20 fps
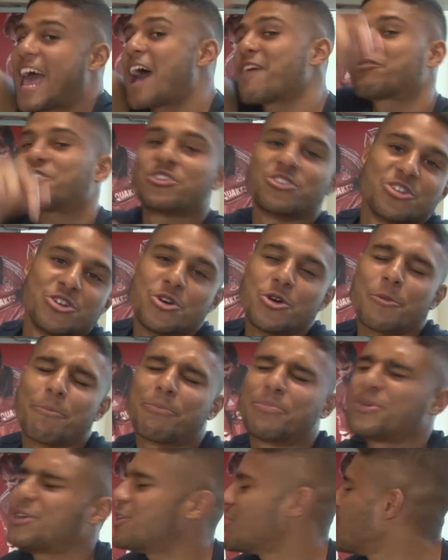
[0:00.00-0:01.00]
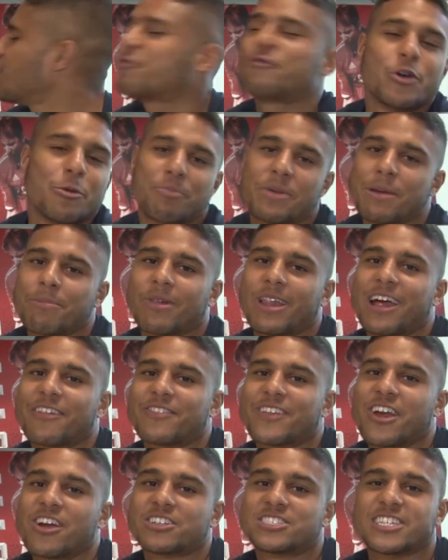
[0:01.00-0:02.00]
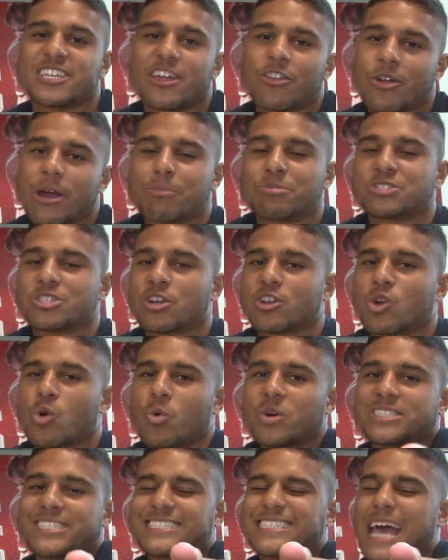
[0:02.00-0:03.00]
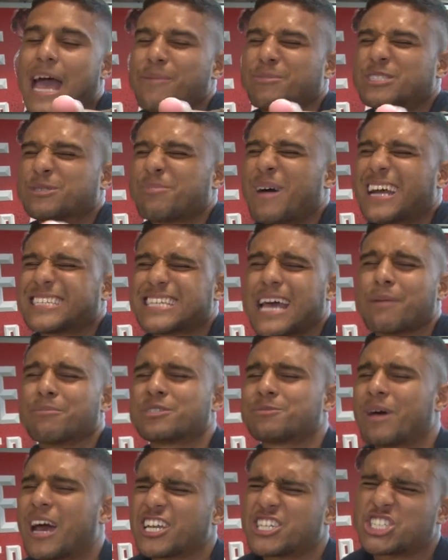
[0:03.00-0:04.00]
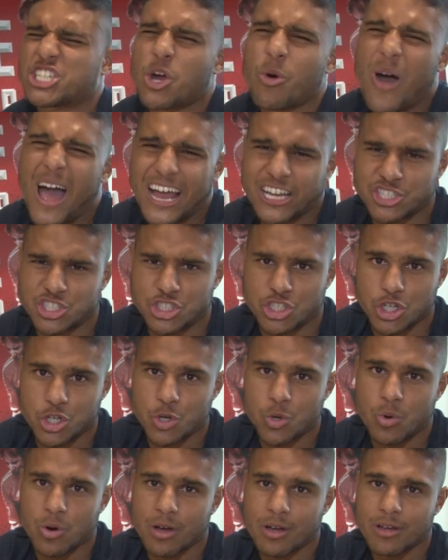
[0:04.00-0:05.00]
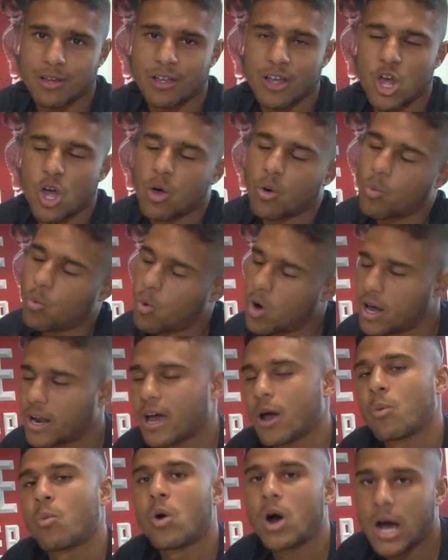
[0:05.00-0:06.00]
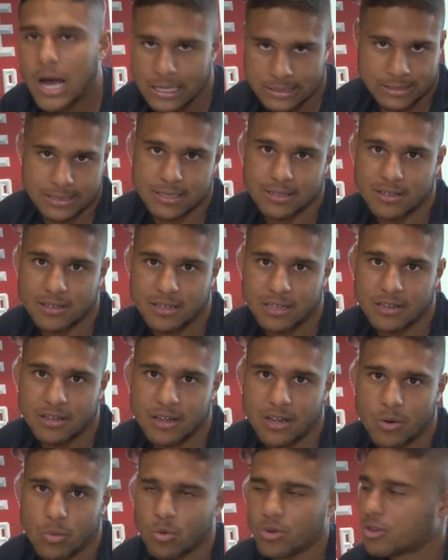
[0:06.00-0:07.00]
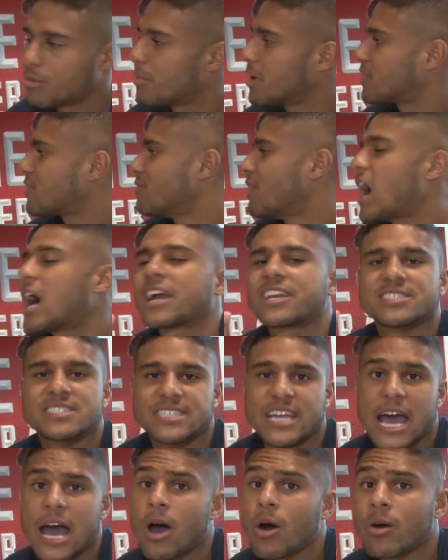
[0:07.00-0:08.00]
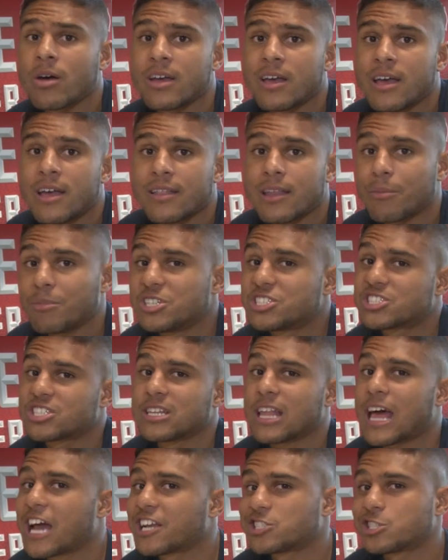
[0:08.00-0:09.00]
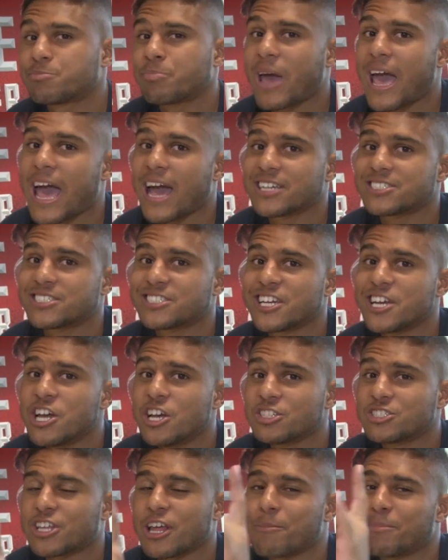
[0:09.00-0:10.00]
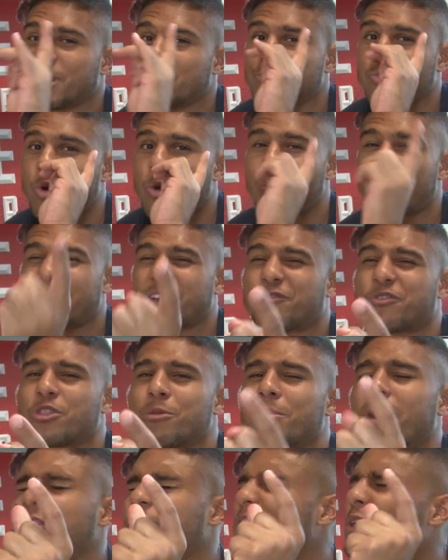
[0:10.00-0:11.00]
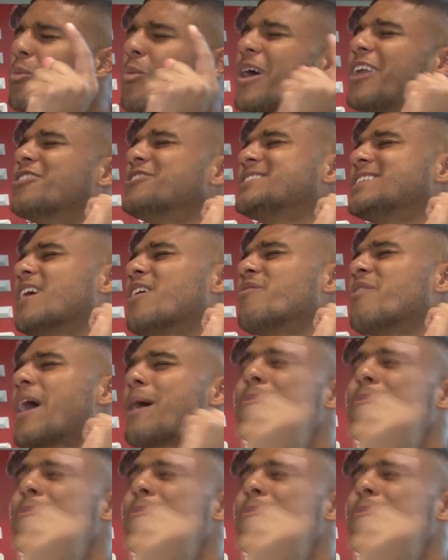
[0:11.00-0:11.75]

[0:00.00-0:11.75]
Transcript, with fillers: afternoon, beautiful people out there. It's another episode of Quincy Time. It's my time, it's my show. I do what I want. We're in the month of August now. That means July just passed. So that means we're ready for the monthly winners of